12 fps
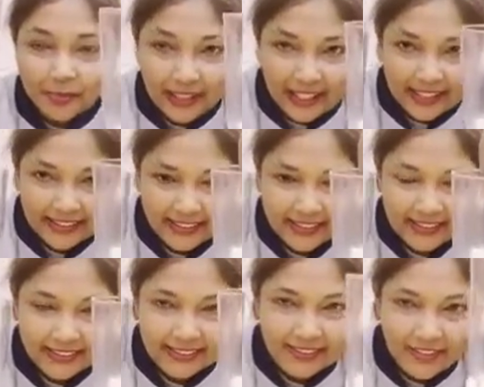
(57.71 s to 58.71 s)

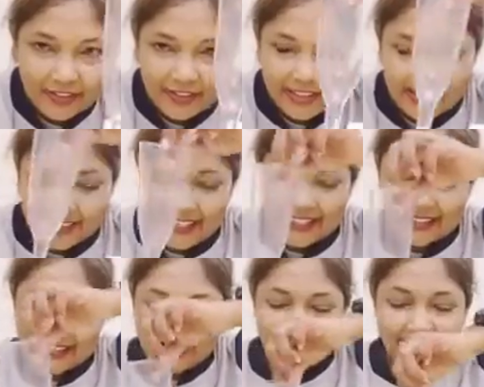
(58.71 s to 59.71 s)
glasses, 3
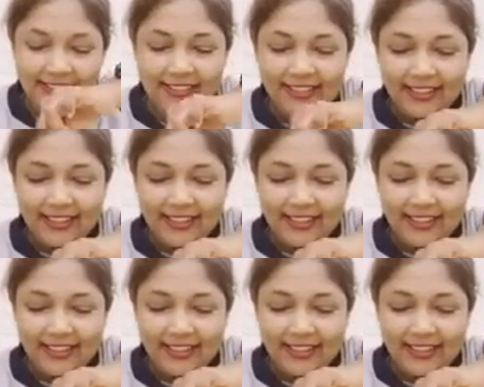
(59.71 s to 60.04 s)
glasses.